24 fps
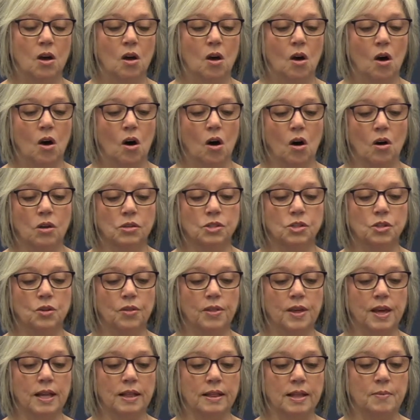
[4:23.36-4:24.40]
Also,
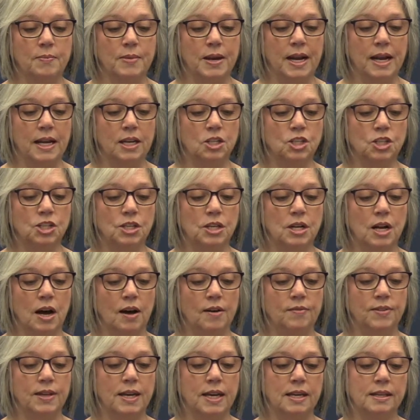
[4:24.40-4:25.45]
the elimination
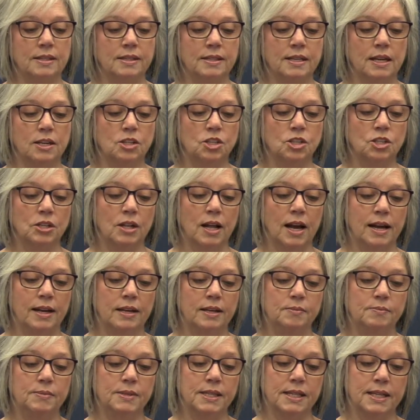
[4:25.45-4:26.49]
of the essential
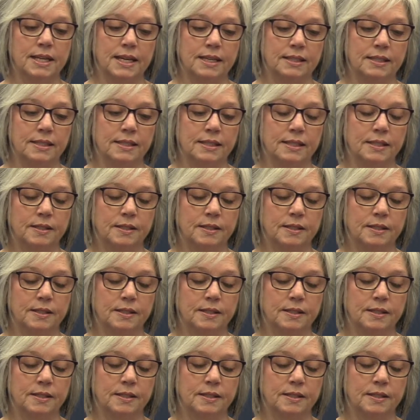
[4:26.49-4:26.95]
items list.